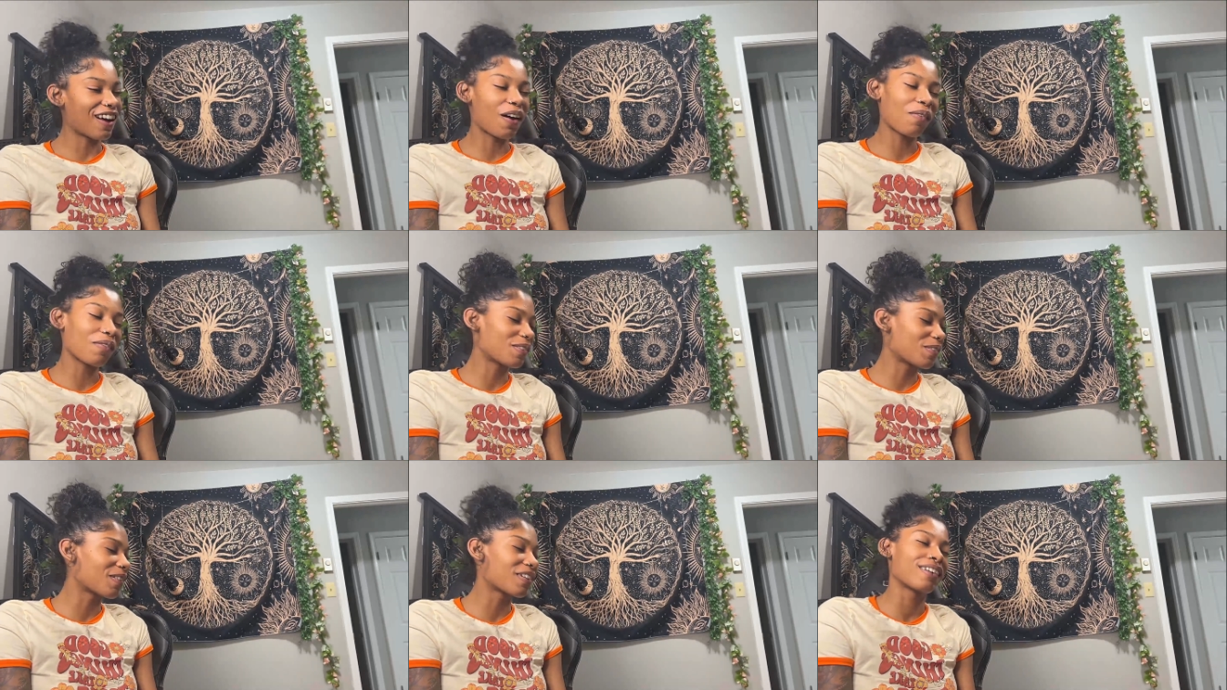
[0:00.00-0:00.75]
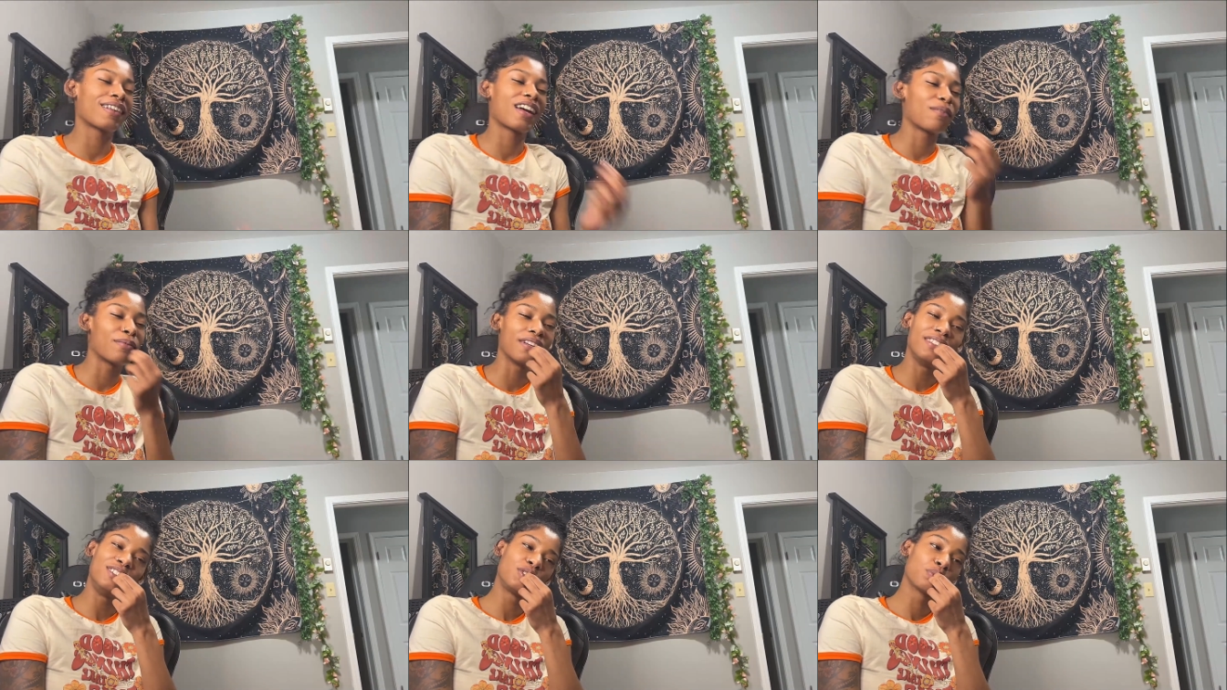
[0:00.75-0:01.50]
I don't be doing all that,
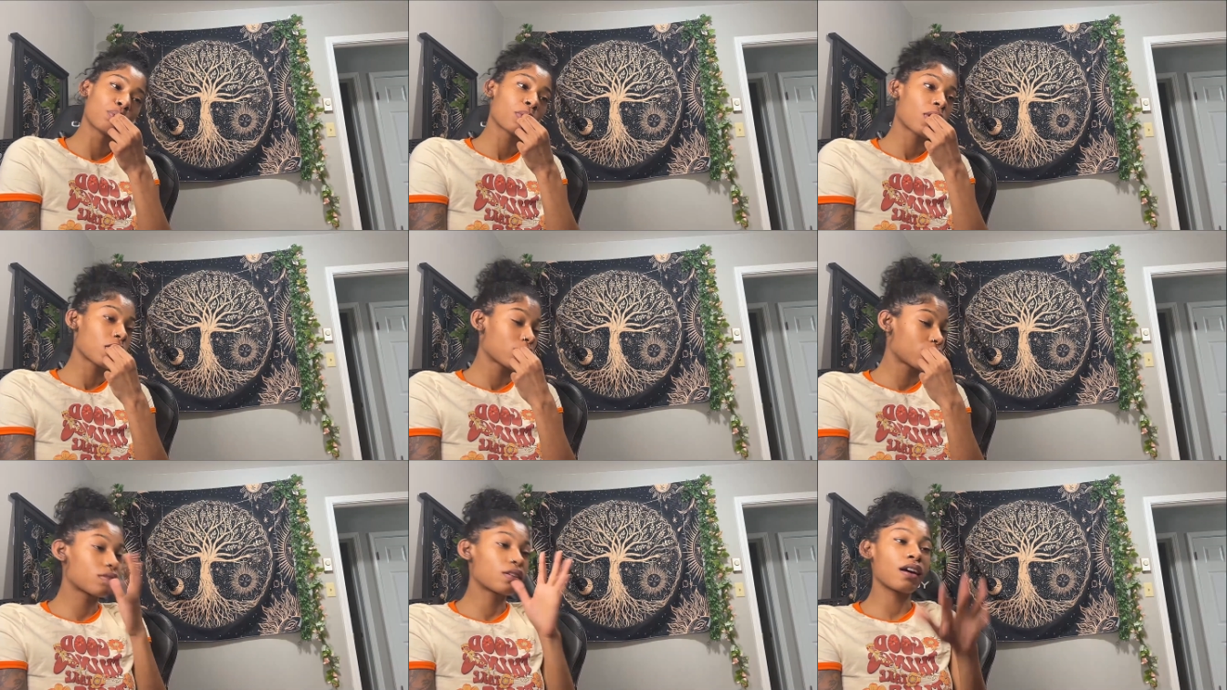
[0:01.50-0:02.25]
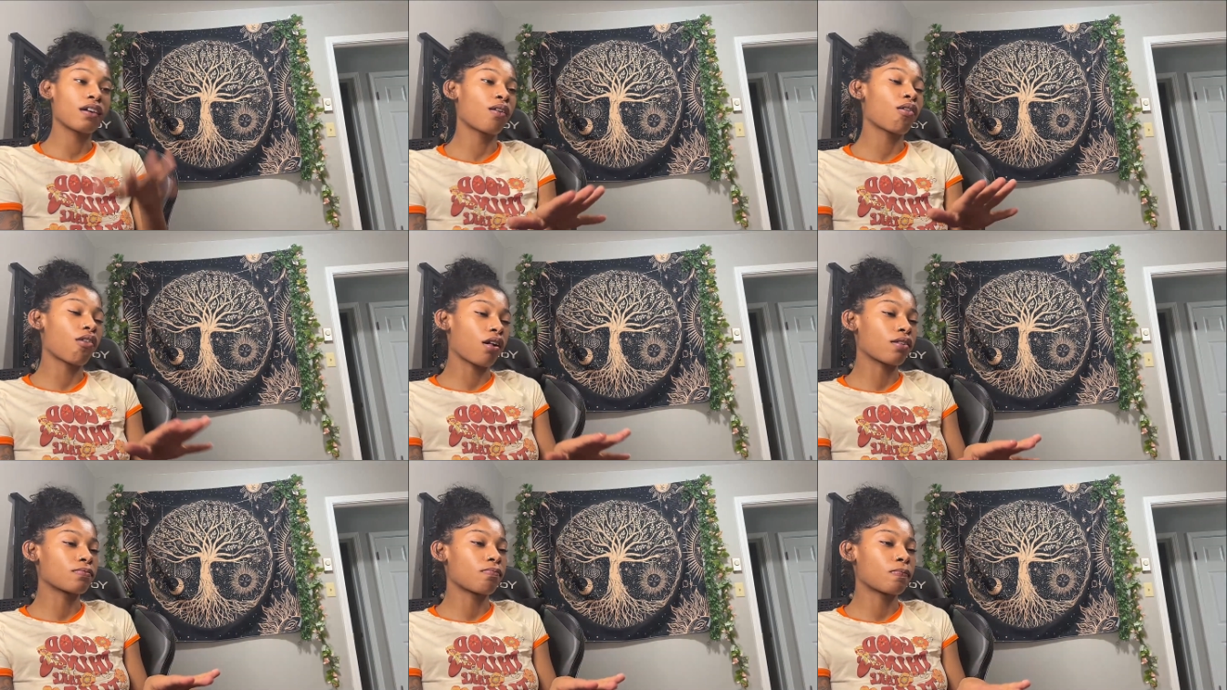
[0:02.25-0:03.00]
but that go
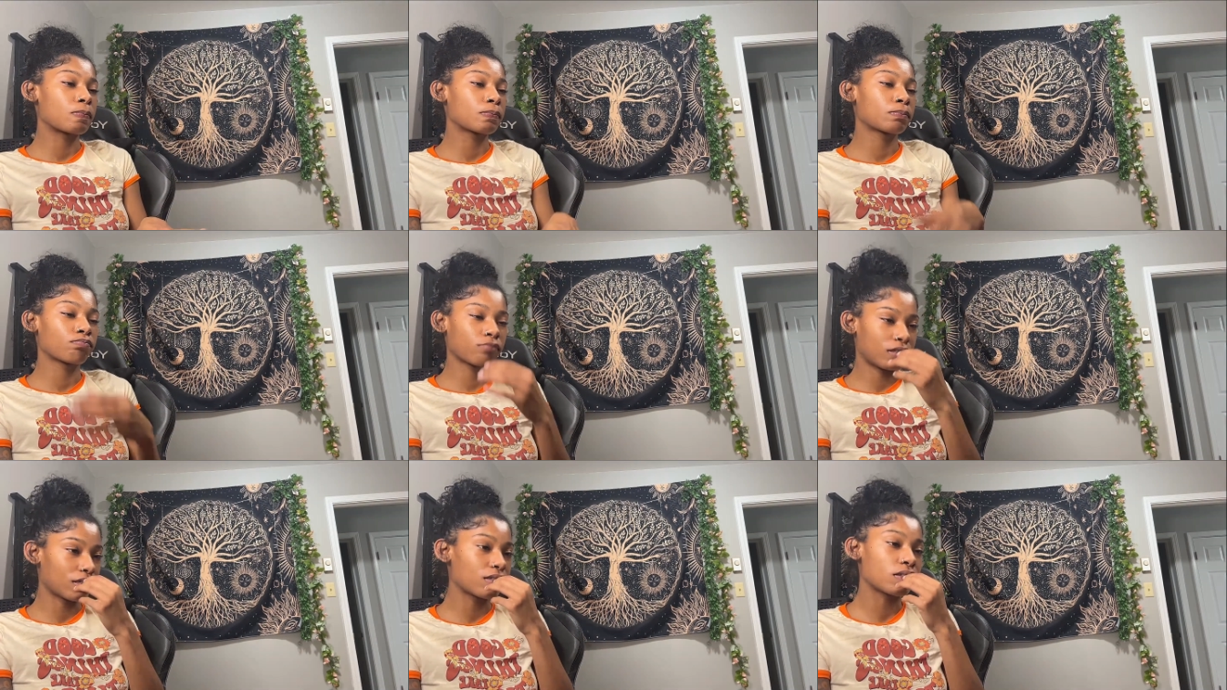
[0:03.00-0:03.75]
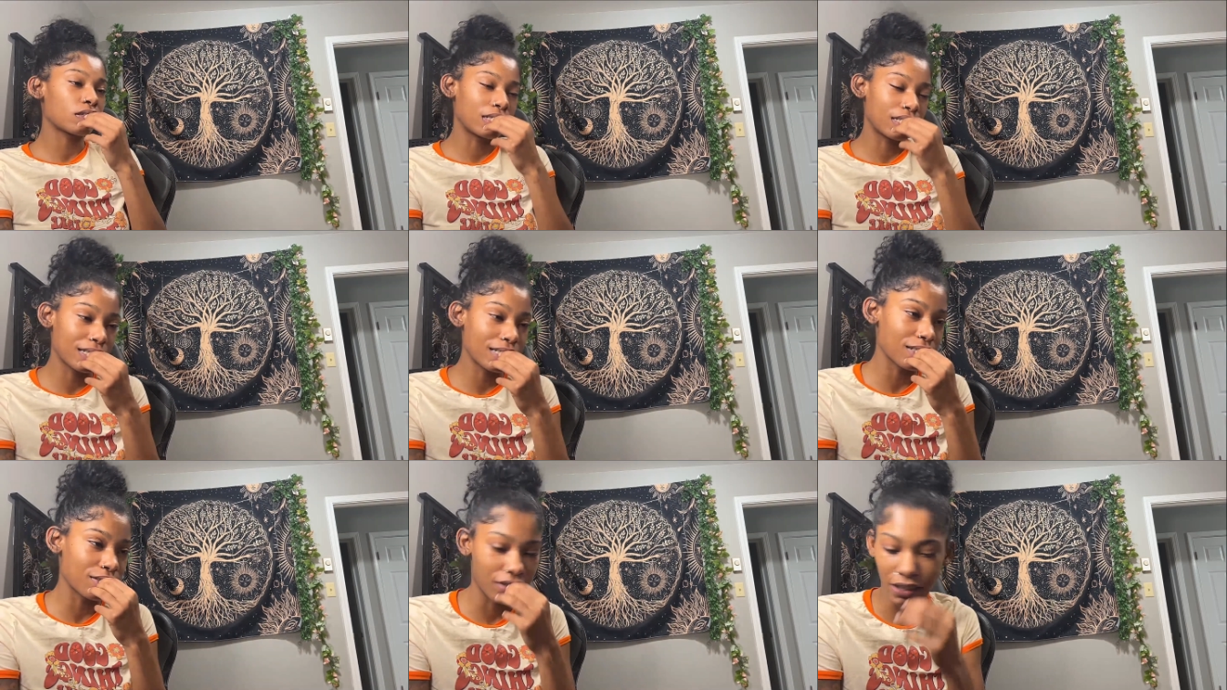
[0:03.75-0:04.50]
hard. That go hard. I ain't
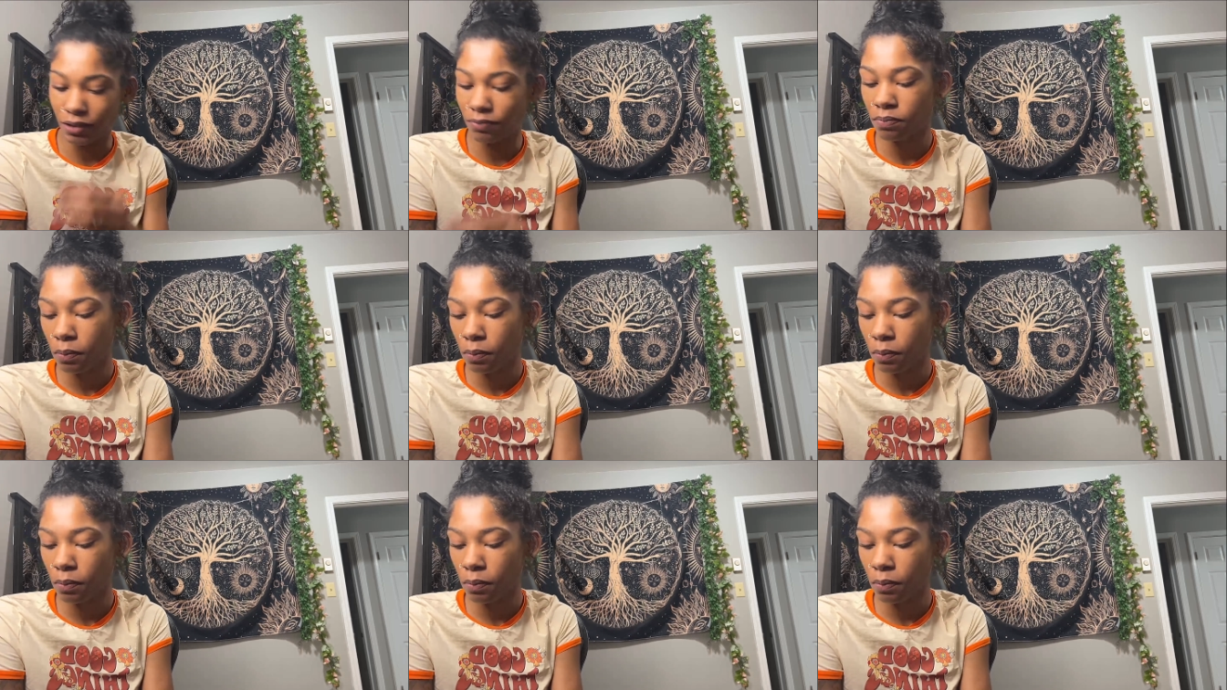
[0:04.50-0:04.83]
gonna care.